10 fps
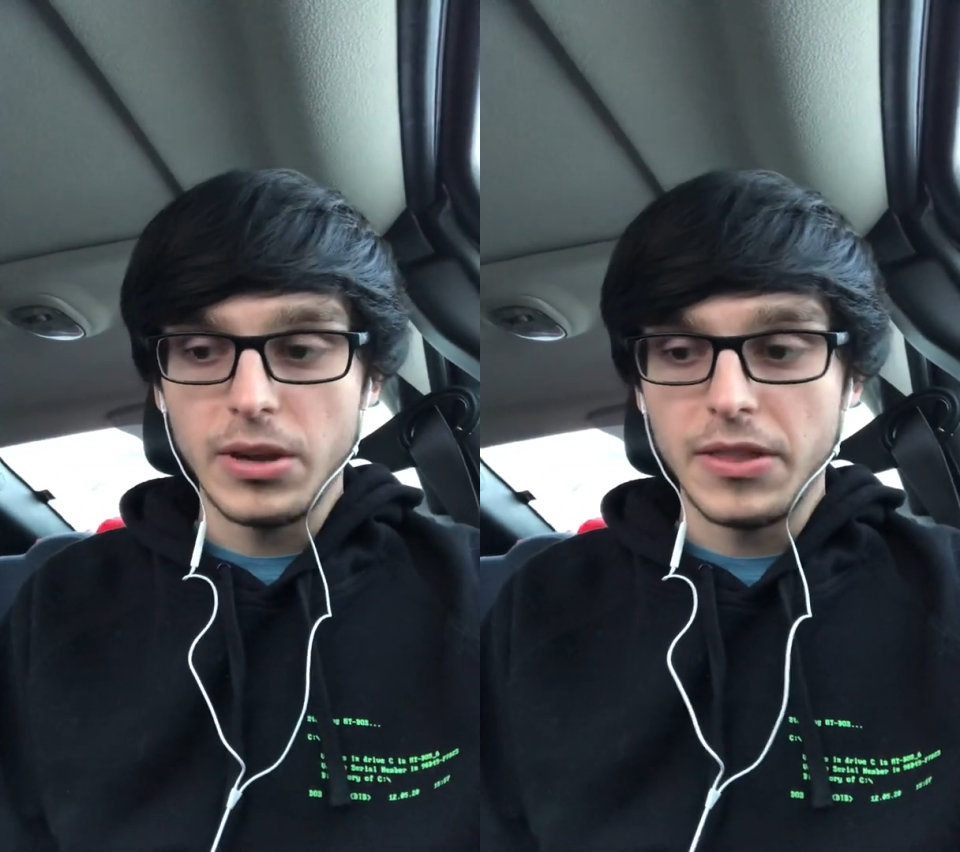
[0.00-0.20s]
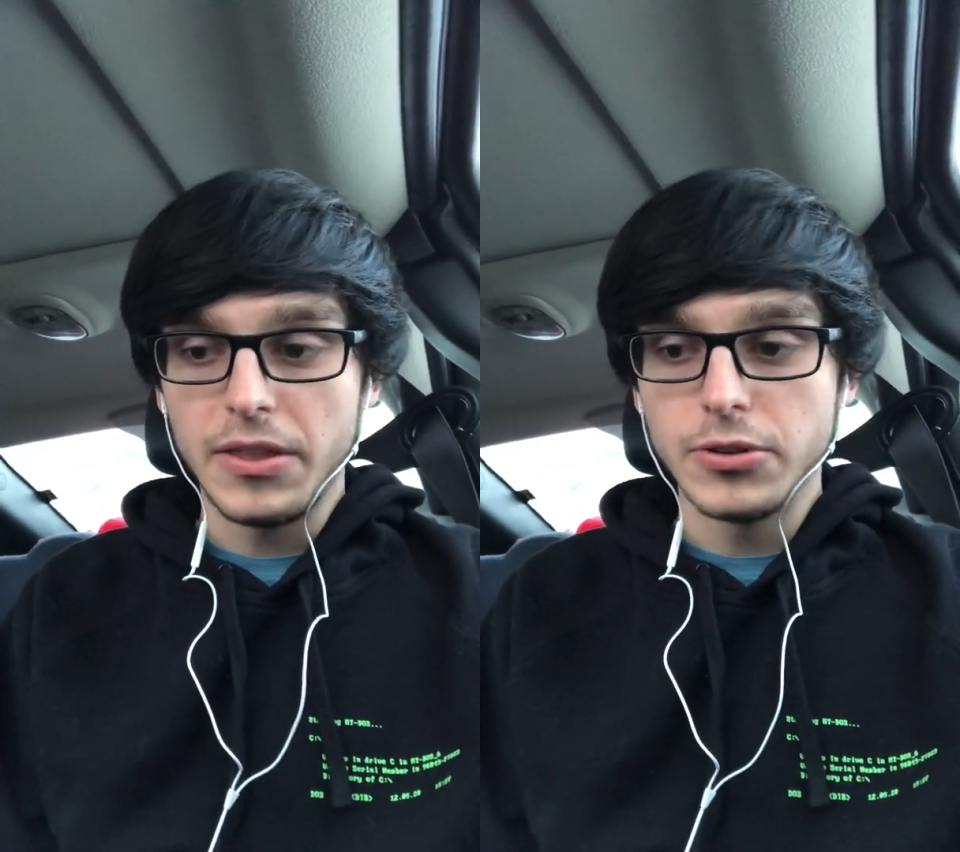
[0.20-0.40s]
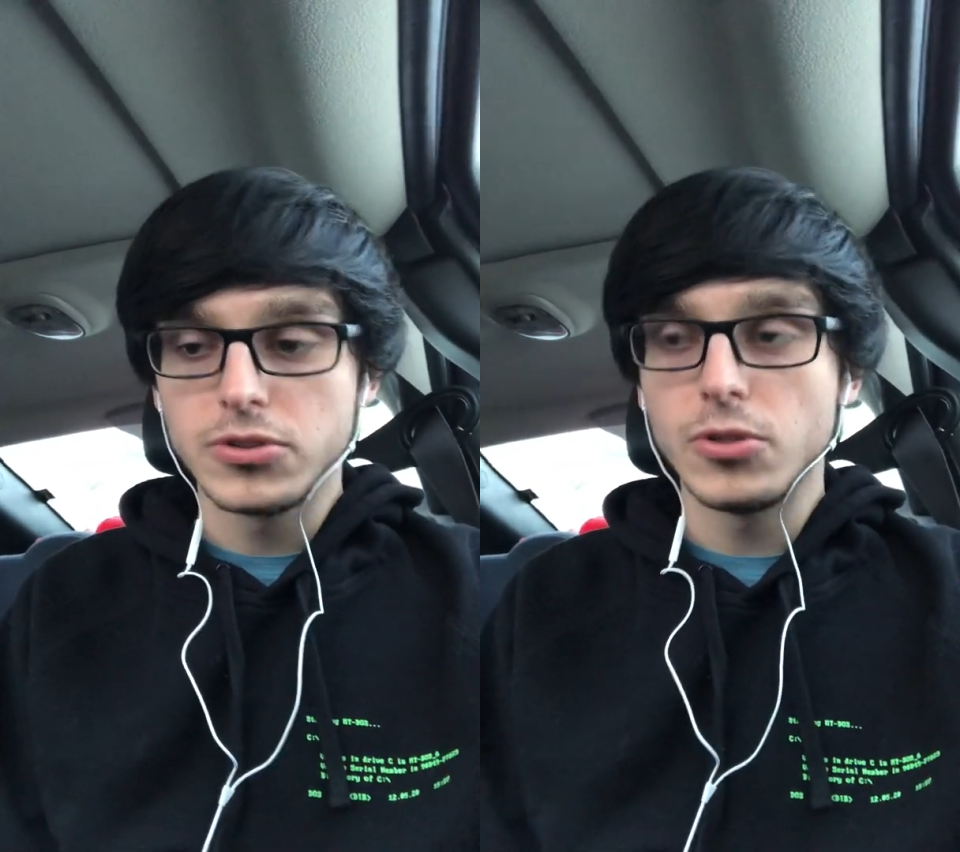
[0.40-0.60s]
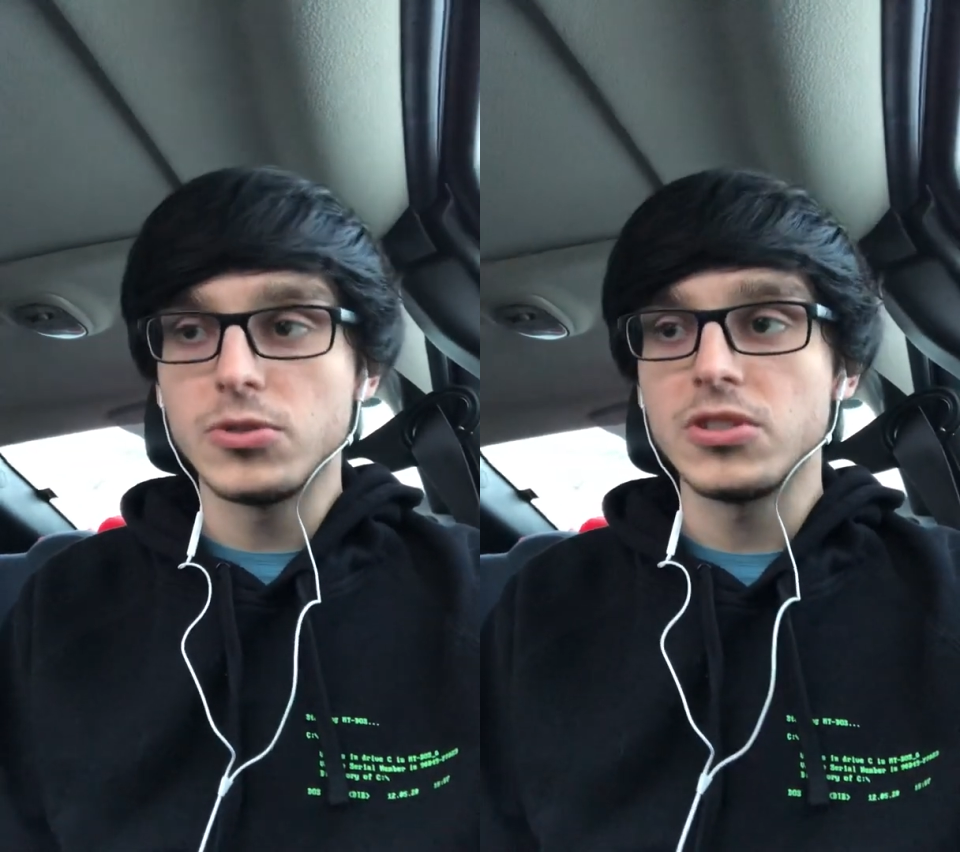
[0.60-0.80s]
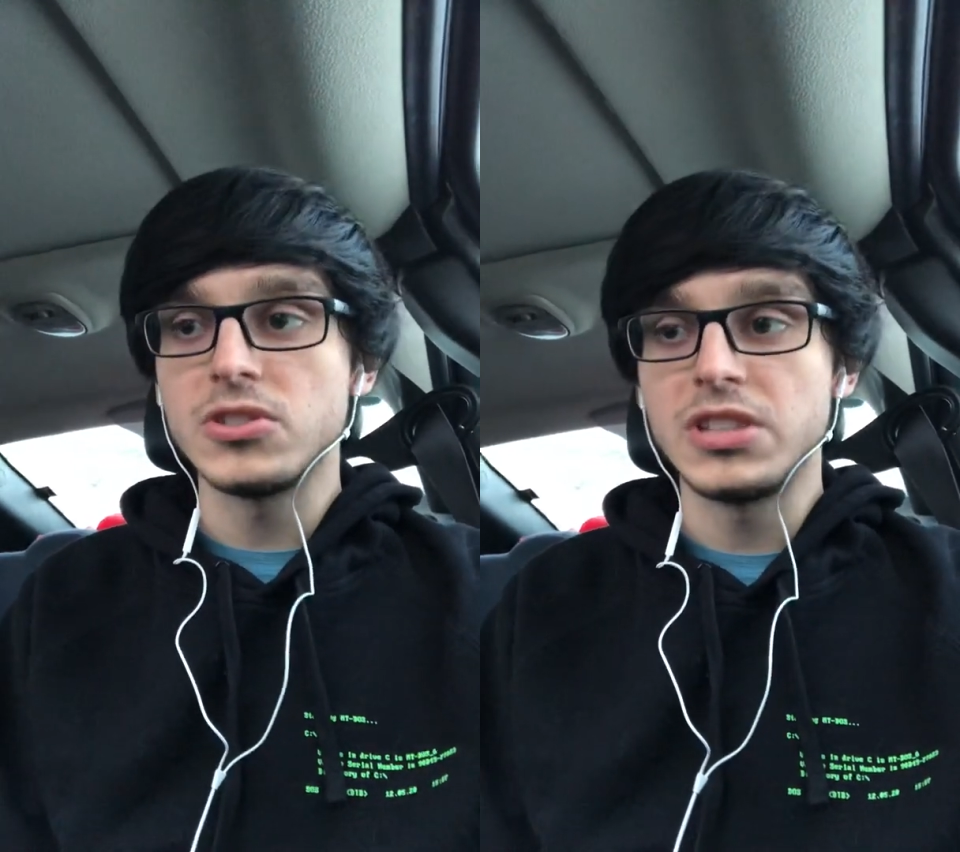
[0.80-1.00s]
then there's no
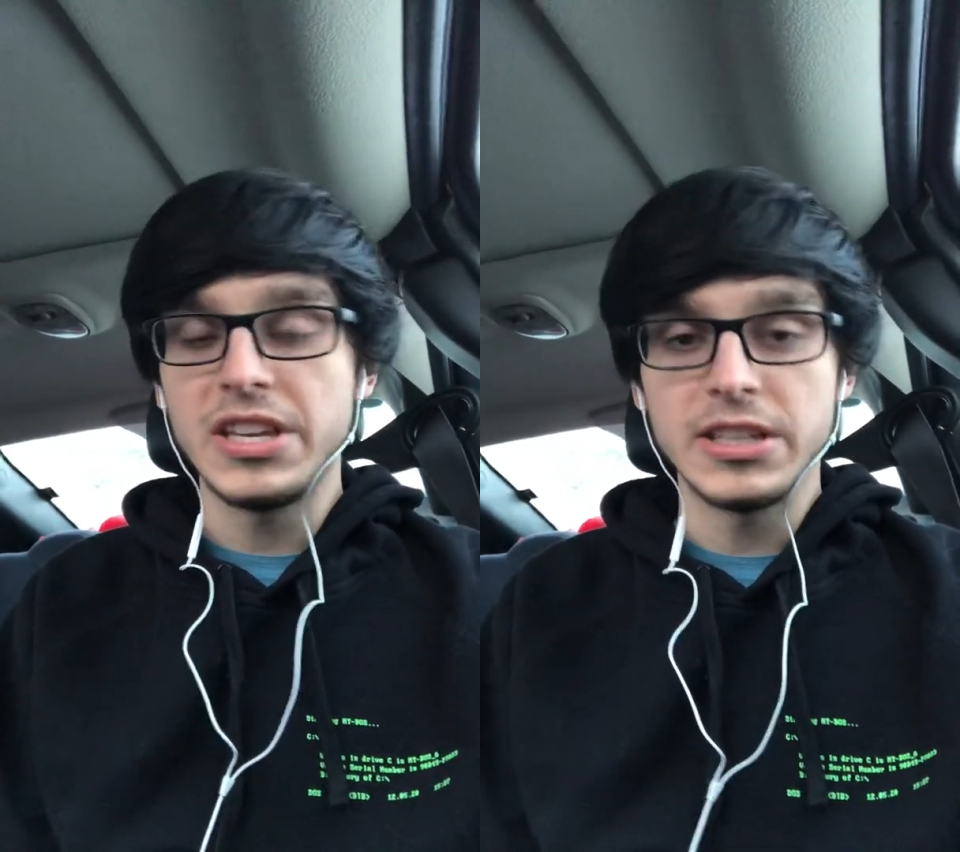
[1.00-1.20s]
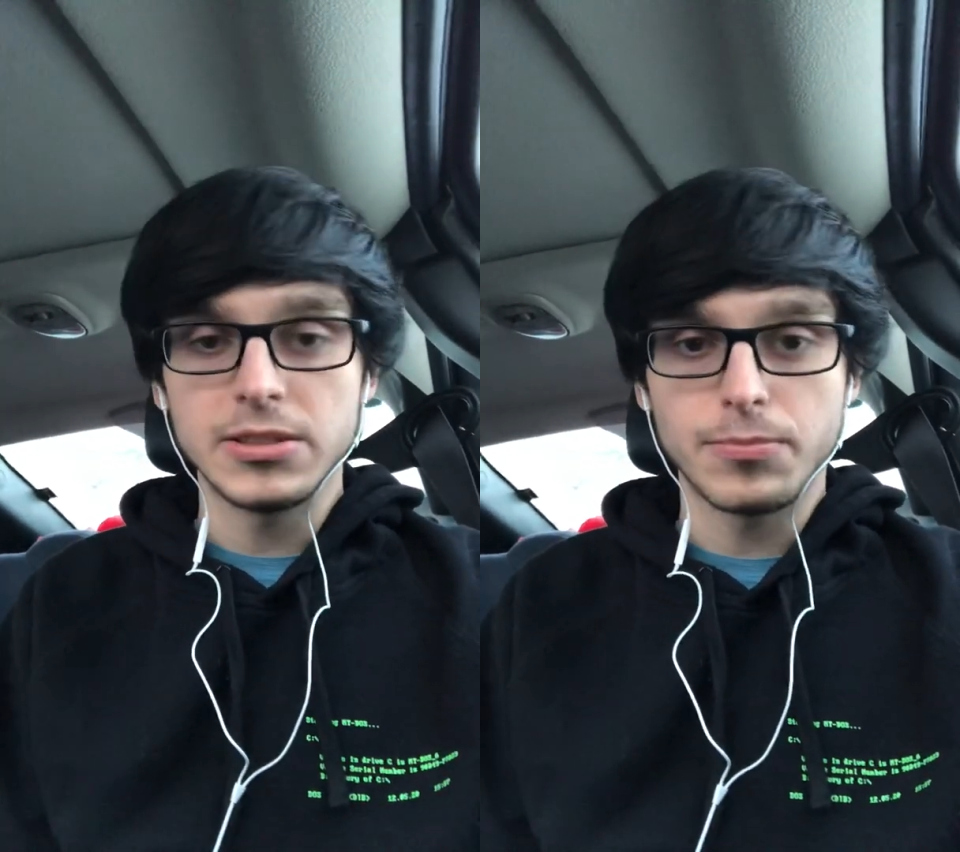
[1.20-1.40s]
such thing as